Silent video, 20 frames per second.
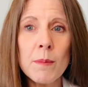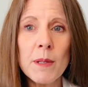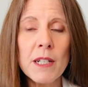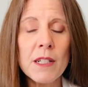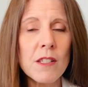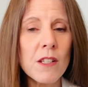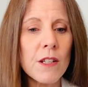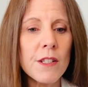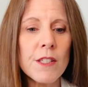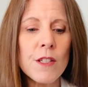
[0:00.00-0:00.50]

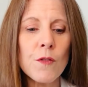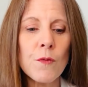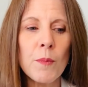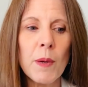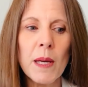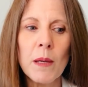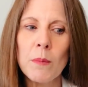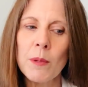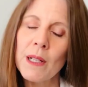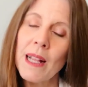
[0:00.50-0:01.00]
because lots of
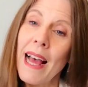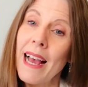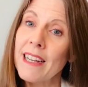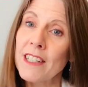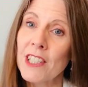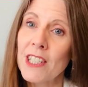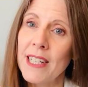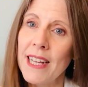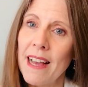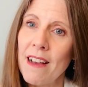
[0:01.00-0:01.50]
people
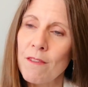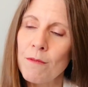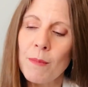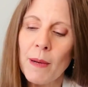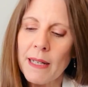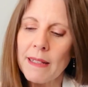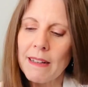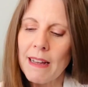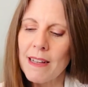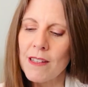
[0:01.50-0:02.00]
actually have
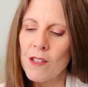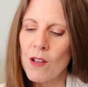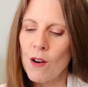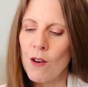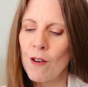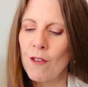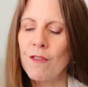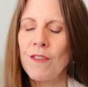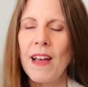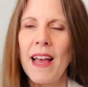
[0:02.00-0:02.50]
Mondays off,